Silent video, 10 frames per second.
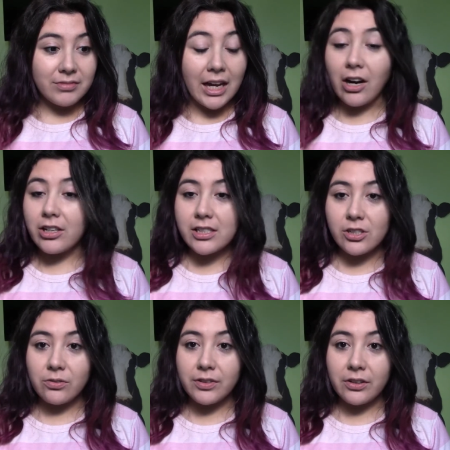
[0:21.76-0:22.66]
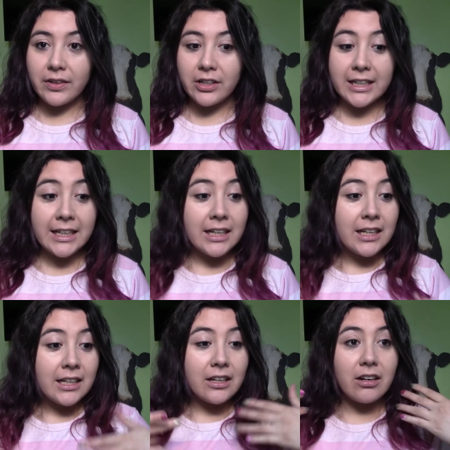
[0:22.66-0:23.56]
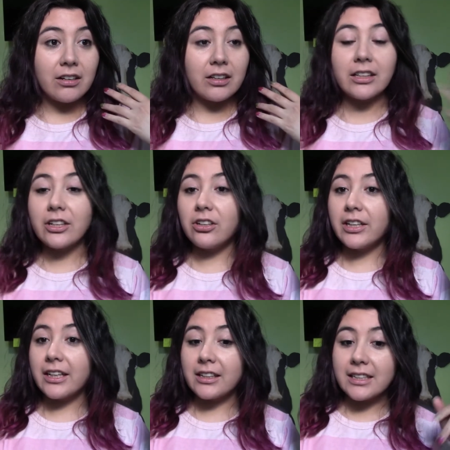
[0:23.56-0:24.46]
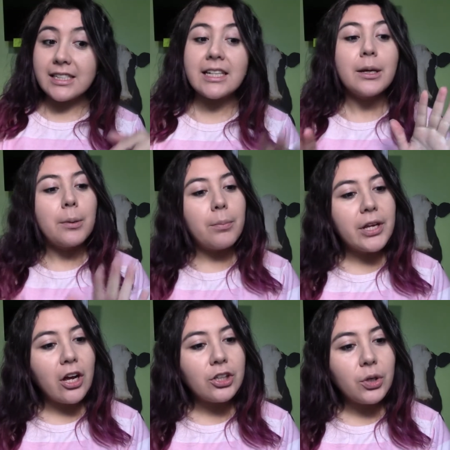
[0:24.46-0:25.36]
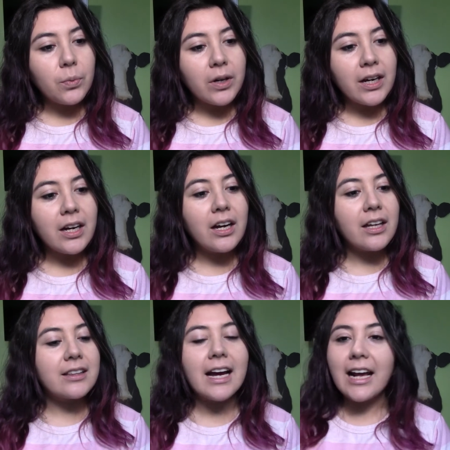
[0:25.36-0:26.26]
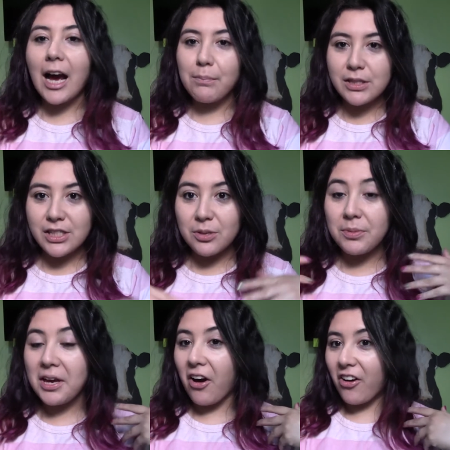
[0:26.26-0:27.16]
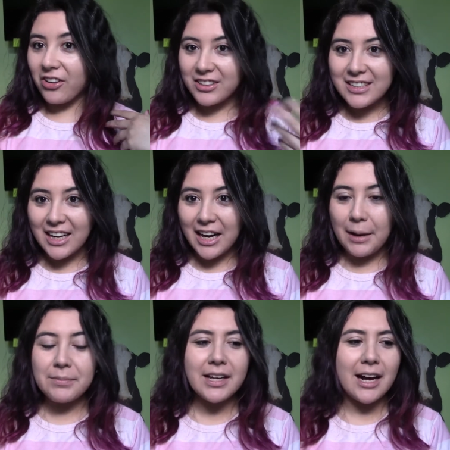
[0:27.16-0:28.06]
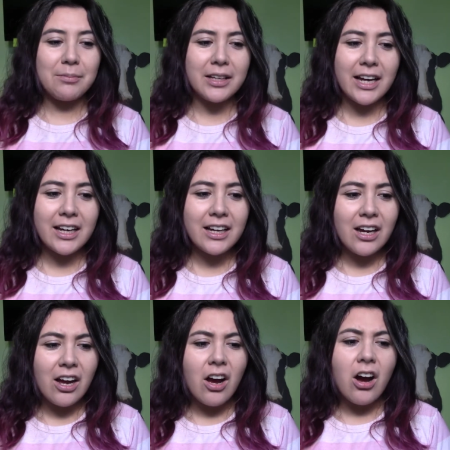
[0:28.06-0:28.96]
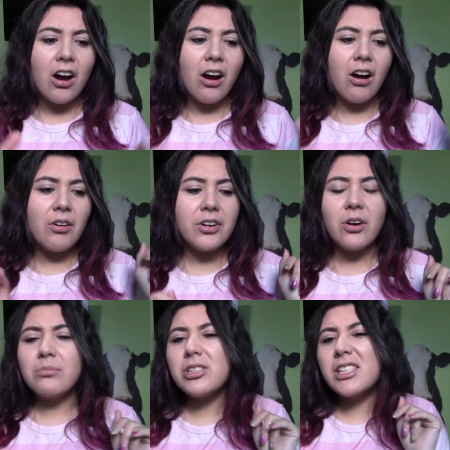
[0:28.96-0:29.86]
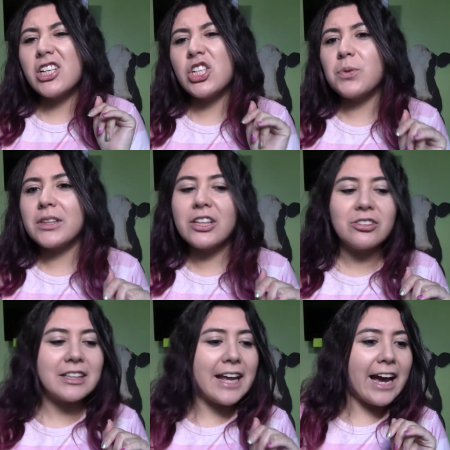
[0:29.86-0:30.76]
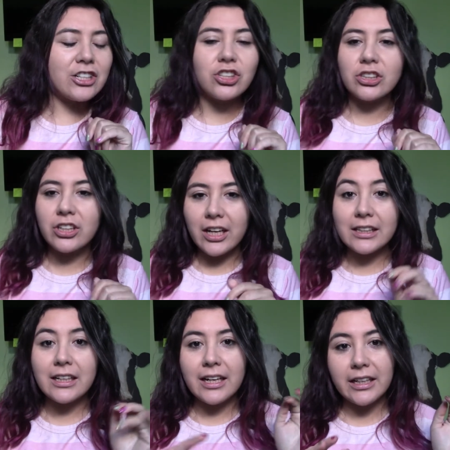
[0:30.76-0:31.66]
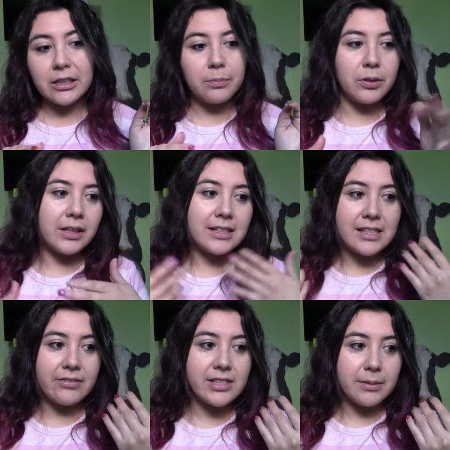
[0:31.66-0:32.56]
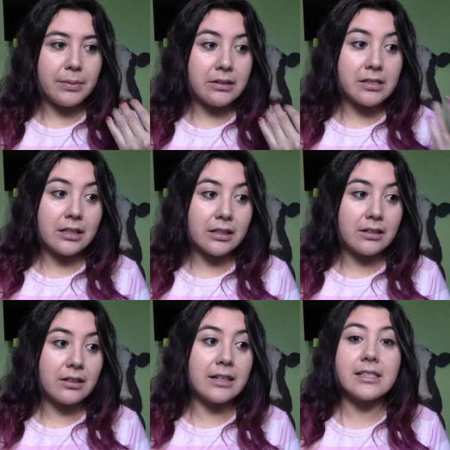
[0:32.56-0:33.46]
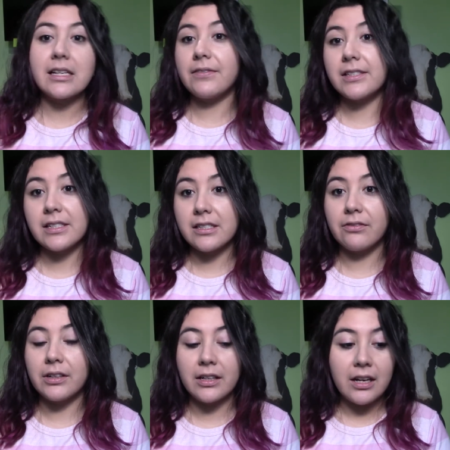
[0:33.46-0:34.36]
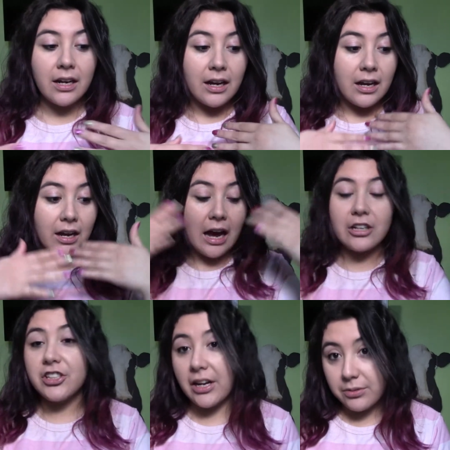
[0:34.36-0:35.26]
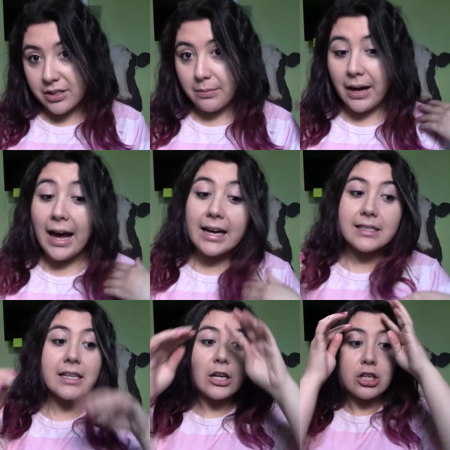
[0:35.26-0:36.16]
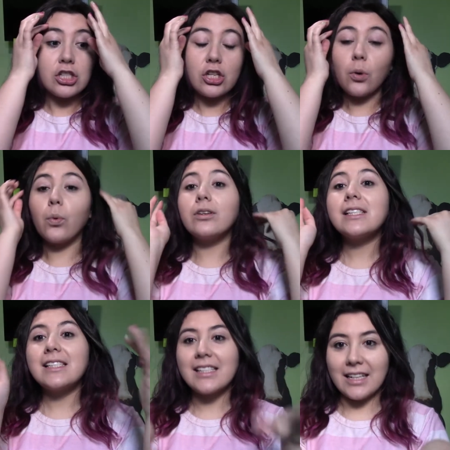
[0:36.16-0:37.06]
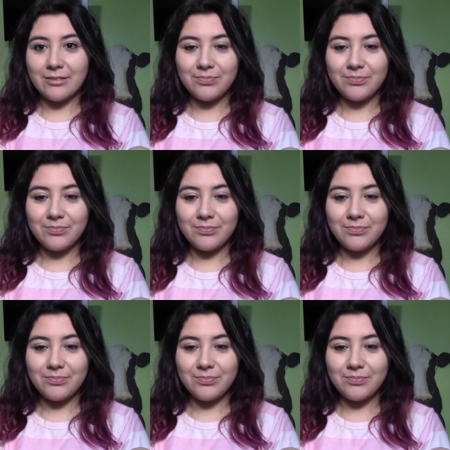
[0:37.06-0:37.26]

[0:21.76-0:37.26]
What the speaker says: I honestly don't feel very glittery and glitzy. But y'all know what, that happens to me all the time, that I'm like, oh, you know, I'm just gonna do a little natural look, and then I end up with like 17 pounds of glitter and 17 different eyeshadows in my eyes. So we'll see.